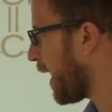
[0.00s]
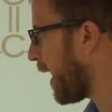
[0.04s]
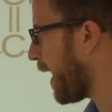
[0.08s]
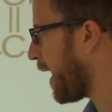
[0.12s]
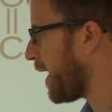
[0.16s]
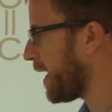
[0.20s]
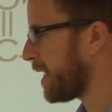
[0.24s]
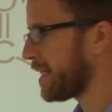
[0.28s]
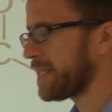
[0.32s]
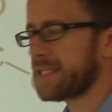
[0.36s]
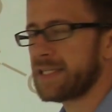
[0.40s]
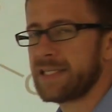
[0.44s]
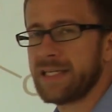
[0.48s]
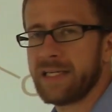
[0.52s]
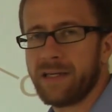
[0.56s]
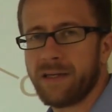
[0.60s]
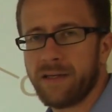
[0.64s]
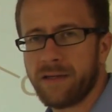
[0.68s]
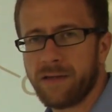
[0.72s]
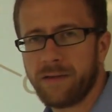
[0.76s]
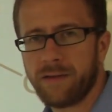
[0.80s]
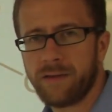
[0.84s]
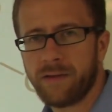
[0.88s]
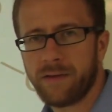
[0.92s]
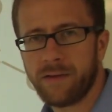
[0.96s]
acid.
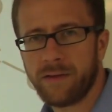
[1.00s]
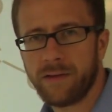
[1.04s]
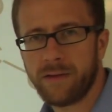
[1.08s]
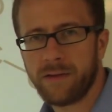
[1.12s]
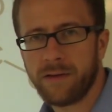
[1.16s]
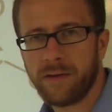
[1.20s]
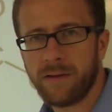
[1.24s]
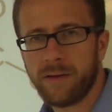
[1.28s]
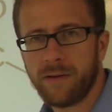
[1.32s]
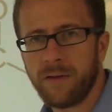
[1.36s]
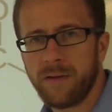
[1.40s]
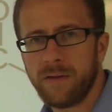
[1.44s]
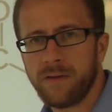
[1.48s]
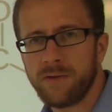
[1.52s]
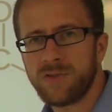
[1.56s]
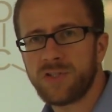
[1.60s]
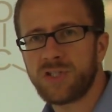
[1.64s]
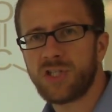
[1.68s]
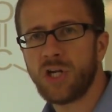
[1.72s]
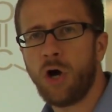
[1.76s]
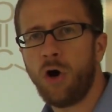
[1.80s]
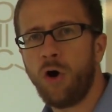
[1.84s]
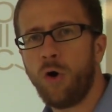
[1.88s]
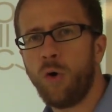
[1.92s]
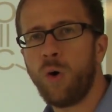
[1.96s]

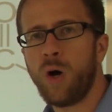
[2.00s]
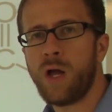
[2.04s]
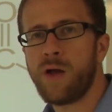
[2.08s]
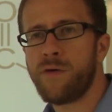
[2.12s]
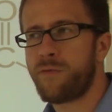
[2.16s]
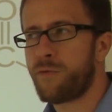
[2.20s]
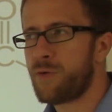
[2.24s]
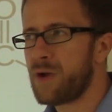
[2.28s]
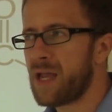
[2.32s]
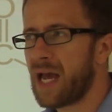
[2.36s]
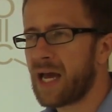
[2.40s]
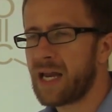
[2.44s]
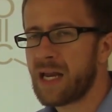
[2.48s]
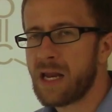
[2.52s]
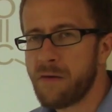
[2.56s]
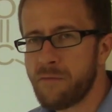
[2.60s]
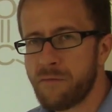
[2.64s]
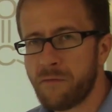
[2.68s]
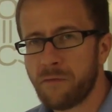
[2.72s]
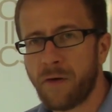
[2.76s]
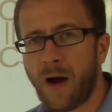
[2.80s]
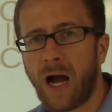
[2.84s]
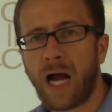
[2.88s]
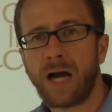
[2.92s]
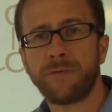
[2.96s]
So if we had a
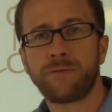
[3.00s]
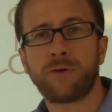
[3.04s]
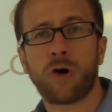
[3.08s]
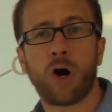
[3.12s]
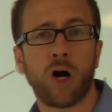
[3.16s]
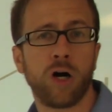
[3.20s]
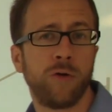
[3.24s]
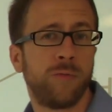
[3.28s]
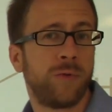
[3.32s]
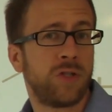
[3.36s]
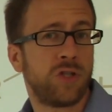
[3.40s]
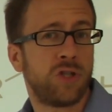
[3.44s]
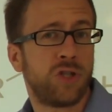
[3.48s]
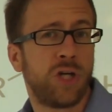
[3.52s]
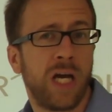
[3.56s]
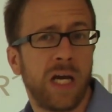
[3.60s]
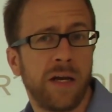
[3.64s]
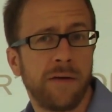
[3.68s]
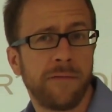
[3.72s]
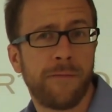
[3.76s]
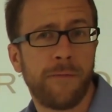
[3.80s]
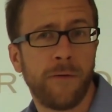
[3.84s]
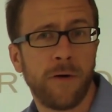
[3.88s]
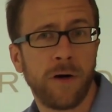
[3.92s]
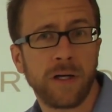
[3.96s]
5-carbon
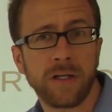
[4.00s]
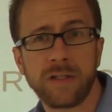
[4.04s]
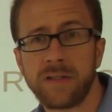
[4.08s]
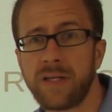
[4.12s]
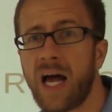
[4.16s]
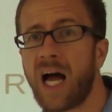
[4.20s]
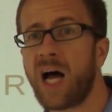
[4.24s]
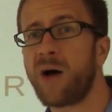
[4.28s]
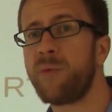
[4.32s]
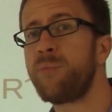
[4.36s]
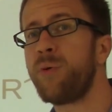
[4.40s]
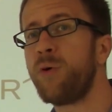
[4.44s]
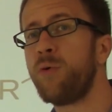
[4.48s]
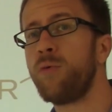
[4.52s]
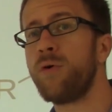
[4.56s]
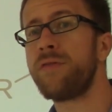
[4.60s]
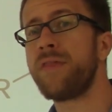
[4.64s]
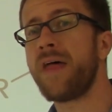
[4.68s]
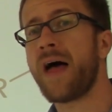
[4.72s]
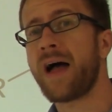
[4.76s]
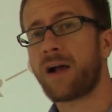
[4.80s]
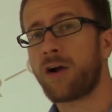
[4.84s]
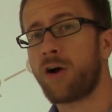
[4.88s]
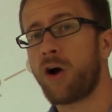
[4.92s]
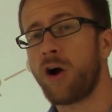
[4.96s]
chain, for example, with
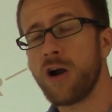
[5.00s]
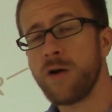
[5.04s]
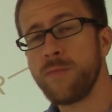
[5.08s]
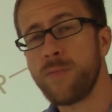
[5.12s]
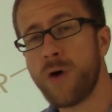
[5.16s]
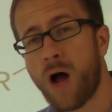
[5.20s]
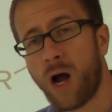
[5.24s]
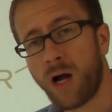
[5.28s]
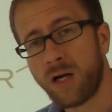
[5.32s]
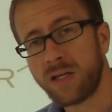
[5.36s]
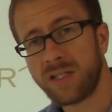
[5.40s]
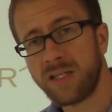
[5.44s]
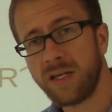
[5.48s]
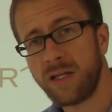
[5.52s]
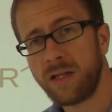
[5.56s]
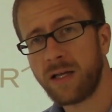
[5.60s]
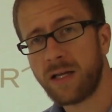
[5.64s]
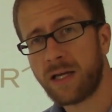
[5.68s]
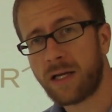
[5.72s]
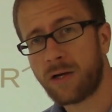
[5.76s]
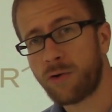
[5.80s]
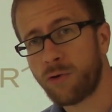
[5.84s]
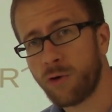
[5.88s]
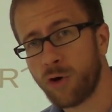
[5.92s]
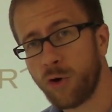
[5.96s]
that
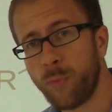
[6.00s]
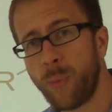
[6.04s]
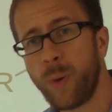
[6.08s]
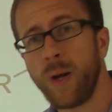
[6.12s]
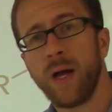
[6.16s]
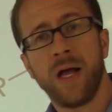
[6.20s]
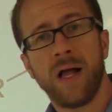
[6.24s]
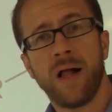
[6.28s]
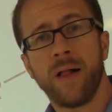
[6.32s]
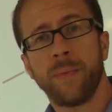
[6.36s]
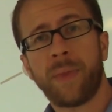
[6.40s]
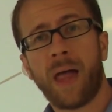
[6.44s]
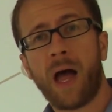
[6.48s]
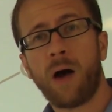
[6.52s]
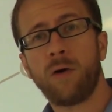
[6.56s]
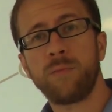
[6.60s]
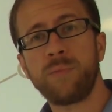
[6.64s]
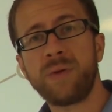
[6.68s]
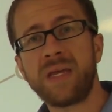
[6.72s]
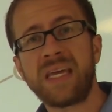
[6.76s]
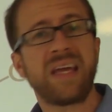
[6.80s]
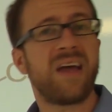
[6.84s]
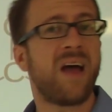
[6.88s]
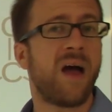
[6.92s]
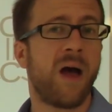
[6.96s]
carboxylic group, that would
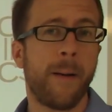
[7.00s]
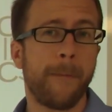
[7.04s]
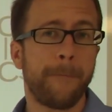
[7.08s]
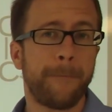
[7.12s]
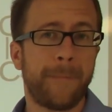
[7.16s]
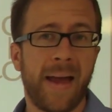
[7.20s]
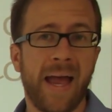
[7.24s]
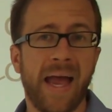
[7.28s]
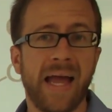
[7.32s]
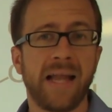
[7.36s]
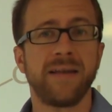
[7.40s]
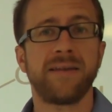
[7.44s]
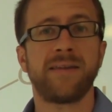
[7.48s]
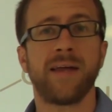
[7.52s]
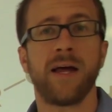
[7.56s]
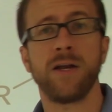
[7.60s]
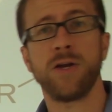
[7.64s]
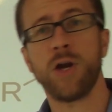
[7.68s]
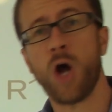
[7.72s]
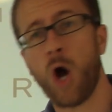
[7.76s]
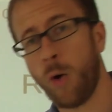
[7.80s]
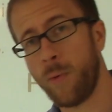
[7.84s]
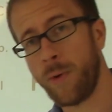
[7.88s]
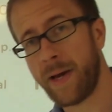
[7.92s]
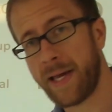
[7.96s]
be
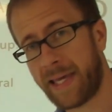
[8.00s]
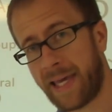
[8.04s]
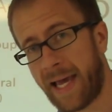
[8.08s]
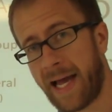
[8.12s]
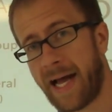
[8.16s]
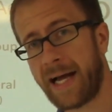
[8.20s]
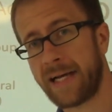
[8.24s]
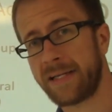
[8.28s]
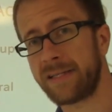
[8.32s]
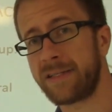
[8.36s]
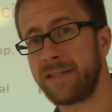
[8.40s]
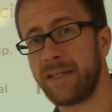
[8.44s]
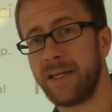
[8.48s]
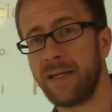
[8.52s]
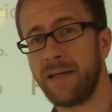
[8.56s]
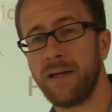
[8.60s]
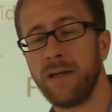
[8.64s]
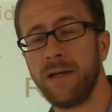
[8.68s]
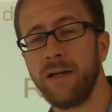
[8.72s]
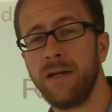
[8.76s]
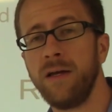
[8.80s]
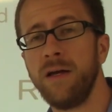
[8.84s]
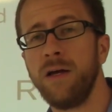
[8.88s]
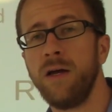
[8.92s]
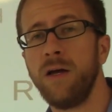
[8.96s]
pentanoic acid.
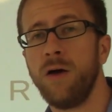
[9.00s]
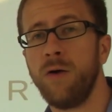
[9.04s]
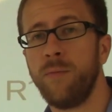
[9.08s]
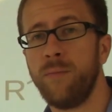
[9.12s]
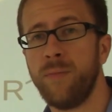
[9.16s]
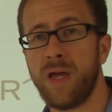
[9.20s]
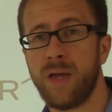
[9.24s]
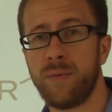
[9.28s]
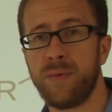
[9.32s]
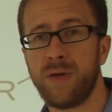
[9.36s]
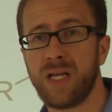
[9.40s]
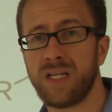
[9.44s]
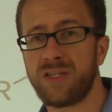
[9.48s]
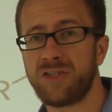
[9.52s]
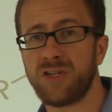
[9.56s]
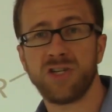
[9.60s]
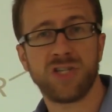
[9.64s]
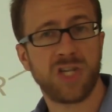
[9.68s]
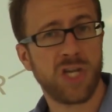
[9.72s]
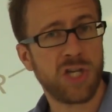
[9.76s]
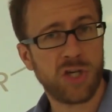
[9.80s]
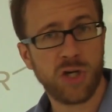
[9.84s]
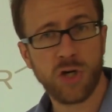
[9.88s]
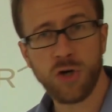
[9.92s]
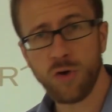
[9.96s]
Maybe it's just
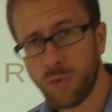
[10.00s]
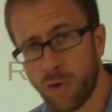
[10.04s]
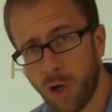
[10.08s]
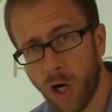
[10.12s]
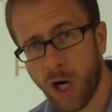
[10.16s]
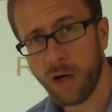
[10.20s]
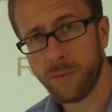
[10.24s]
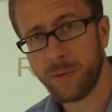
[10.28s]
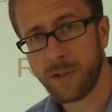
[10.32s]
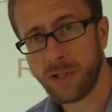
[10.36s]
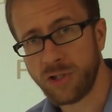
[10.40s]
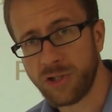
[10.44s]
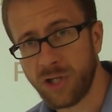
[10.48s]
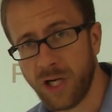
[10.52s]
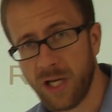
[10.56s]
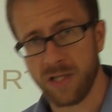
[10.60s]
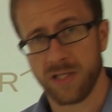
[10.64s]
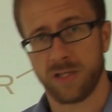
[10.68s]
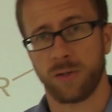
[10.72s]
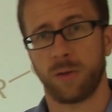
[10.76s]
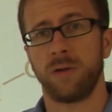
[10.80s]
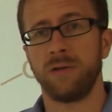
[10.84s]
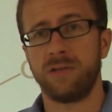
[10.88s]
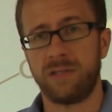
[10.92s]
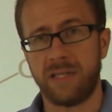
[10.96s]
a 2-carbon chain,
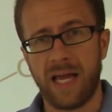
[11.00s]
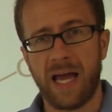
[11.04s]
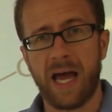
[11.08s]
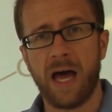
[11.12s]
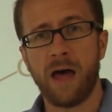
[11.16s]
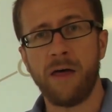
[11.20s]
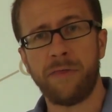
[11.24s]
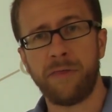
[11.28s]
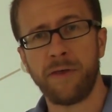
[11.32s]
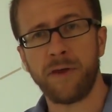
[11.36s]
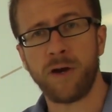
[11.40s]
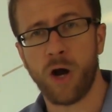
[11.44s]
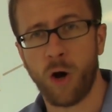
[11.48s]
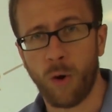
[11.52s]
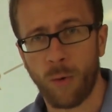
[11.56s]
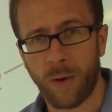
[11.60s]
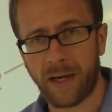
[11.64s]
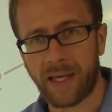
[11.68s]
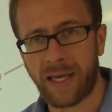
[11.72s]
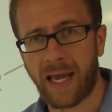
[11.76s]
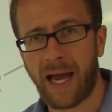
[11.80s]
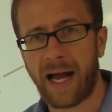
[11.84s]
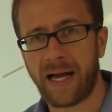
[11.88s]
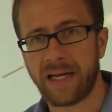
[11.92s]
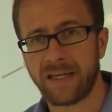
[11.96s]
so it's
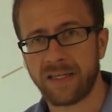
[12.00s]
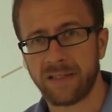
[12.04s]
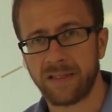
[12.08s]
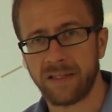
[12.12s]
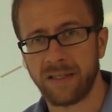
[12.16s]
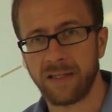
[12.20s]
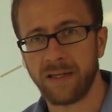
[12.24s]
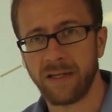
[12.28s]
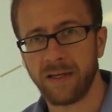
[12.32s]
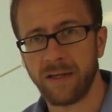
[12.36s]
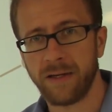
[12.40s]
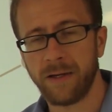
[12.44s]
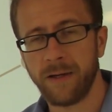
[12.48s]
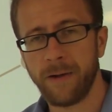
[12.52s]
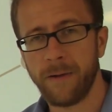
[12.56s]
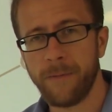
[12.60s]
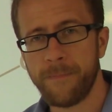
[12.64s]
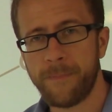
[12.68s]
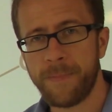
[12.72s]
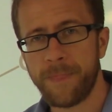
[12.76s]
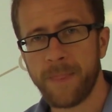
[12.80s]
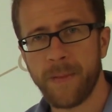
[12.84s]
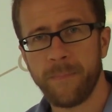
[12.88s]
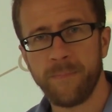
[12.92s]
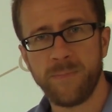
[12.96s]
ethanoic acid.
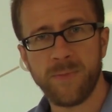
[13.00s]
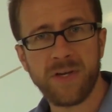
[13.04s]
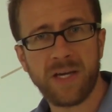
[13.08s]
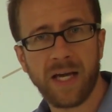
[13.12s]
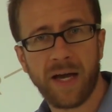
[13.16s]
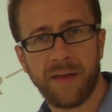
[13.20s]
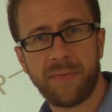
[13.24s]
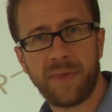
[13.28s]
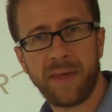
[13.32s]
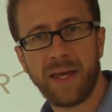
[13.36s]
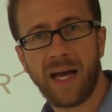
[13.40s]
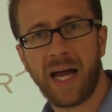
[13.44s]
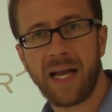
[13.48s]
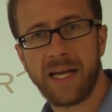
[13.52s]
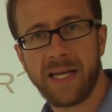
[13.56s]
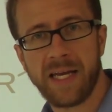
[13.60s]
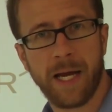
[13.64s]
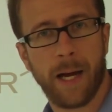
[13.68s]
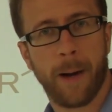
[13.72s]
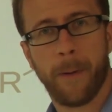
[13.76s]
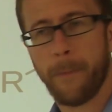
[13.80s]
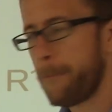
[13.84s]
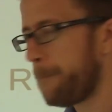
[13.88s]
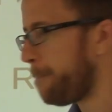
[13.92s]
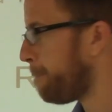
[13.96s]
You get the idea.